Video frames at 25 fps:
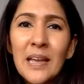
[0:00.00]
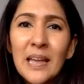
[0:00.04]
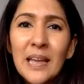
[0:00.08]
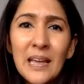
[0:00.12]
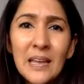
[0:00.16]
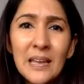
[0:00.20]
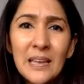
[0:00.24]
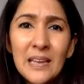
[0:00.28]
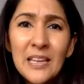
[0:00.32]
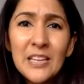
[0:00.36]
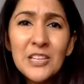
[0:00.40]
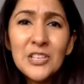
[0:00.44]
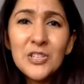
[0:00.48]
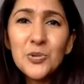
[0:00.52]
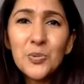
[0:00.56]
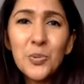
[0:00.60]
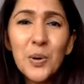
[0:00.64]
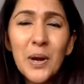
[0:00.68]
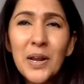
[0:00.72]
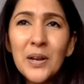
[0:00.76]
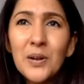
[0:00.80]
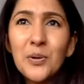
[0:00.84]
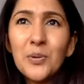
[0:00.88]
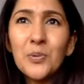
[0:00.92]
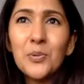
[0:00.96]
each
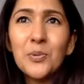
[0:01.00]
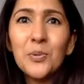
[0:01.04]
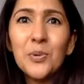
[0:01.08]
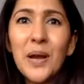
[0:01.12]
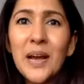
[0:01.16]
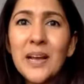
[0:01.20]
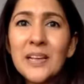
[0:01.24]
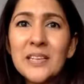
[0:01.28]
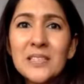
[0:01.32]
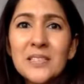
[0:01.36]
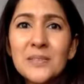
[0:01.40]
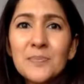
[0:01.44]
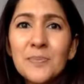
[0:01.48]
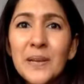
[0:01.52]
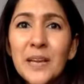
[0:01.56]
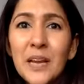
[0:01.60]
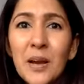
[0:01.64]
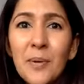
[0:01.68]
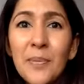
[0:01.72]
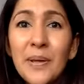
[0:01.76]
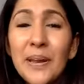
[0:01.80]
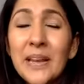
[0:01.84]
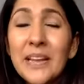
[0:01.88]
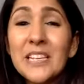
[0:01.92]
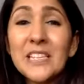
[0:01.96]
one who has
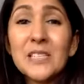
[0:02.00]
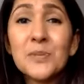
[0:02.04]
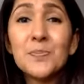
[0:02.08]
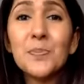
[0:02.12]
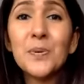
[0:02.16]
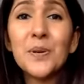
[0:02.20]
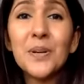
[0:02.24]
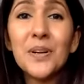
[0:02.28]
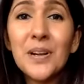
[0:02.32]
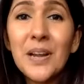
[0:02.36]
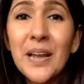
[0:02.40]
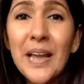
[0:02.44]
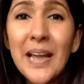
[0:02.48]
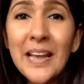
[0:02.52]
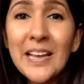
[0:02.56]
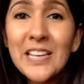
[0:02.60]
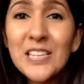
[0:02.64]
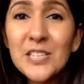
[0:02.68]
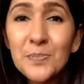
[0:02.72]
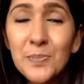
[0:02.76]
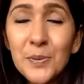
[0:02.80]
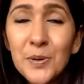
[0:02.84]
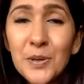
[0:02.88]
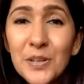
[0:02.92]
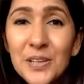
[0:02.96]
become an
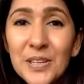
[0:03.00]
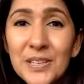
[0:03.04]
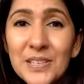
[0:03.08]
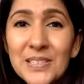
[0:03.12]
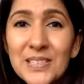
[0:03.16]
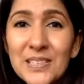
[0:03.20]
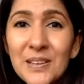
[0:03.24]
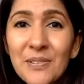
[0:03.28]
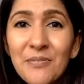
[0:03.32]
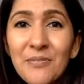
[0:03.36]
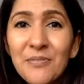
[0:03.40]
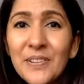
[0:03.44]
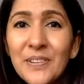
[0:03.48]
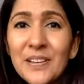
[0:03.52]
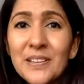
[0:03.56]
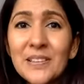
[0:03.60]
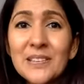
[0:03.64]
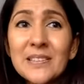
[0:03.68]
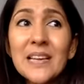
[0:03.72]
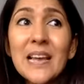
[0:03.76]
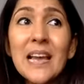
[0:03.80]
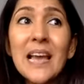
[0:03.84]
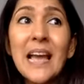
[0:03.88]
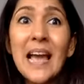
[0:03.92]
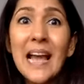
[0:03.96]
expert in some
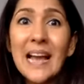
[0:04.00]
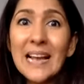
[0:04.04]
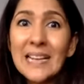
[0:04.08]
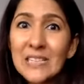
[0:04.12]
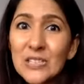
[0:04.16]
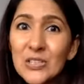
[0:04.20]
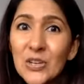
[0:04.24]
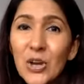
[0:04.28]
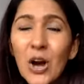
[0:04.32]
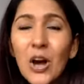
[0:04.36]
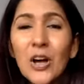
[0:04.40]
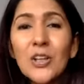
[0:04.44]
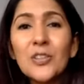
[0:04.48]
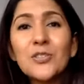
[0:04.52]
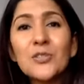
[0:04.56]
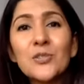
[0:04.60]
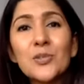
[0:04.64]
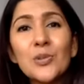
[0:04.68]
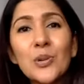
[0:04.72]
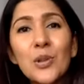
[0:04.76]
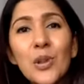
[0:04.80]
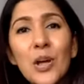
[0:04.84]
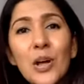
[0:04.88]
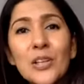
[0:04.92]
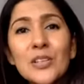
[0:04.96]
field has gone
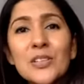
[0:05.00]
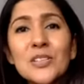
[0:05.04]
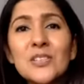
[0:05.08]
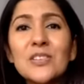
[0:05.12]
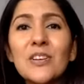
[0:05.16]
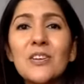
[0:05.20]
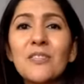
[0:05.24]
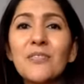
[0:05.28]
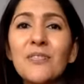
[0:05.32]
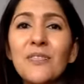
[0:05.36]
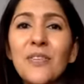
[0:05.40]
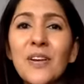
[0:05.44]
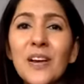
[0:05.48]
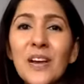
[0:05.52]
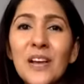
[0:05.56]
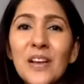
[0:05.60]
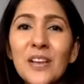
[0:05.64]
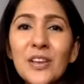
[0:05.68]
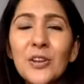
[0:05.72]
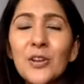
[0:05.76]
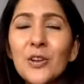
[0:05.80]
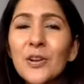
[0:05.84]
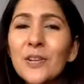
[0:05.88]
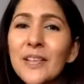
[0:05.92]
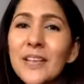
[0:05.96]
through lots of,
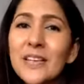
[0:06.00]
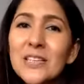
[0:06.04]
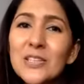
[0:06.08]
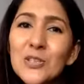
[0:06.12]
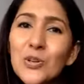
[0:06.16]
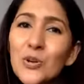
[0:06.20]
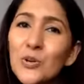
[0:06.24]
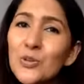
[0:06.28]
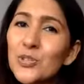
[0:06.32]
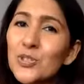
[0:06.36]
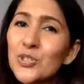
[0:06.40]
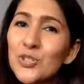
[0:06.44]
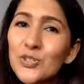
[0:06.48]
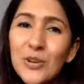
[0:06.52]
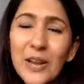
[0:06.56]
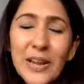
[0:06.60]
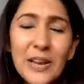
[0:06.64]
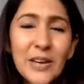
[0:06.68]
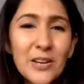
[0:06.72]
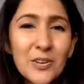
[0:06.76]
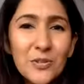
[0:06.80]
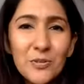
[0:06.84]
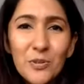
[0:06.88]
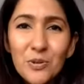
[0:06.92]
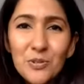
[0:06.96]
there's no
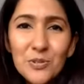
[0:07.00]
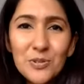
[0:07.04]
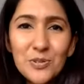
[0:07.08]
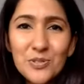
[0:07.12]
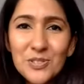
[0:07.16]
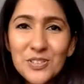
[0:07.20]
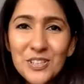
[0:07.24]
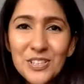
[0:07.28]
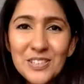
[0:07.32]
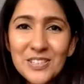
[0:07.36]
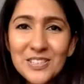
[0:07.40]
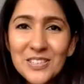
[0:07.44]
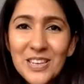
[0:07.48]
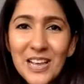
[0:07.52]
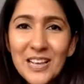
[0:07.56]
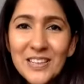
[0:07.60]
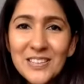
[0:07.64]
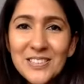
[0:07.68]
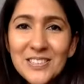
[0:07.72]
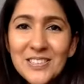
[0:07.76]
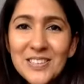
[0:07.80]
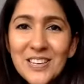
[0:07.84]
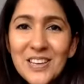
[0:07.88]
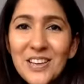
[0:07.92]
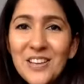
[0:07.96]
straight road to
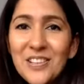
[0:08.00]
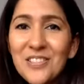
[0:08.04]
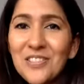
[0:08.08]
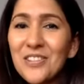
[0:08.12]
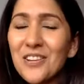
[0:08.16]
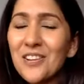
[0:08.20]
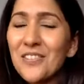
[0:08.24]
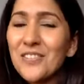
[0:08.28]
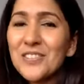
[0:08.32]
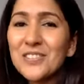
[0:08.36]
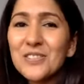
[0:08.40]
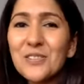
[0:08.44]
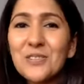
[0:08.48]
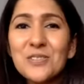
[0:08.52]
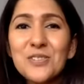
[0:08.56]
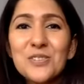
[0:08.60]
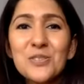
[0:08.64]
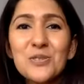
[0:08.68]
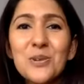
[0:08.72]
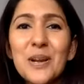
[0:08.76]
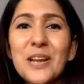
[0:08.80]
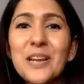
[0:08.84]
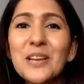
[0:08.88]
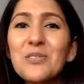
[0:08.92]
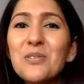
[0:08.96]
success. There is no
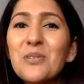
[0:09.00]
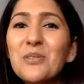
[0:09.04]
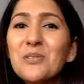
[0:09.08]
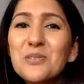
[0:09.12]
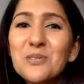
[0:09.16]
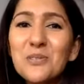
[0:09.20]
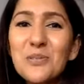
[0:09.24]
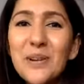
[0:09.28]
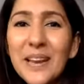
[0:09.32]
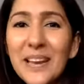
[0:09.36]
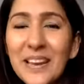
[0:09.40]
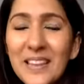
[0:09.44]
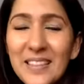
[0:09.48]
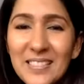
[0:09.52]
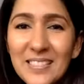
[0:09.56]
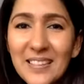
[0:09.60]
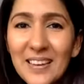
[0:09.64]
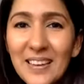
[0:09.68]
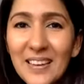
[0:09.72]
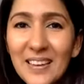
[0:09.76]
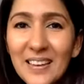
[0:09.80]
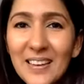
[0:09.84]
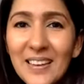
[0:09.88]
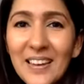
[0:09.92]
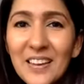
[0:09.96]
straight road to
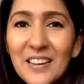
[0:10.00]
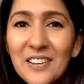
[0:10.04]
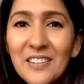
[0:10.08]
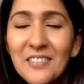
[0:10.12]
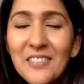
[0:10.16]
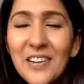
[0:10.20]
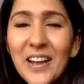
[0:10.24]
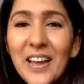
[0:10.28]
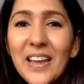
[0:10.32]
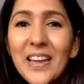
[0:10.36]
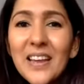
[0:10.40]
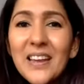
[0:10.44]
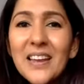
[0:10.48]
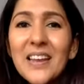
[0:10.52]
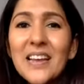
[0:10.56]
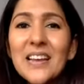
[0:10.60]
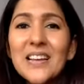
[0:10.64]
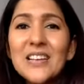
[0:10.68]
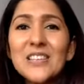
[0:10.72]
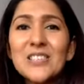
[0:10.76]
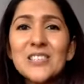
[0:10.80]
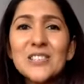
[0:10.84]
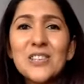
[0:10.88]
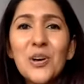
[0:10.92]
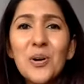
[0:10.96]
anything, right?
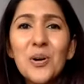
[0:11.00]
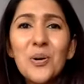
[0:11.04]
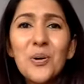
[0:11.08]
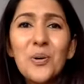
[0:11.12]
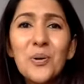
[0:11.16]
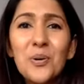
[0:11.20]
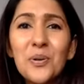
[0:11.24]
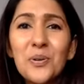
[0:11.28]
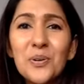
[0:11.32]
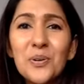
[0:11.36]
So,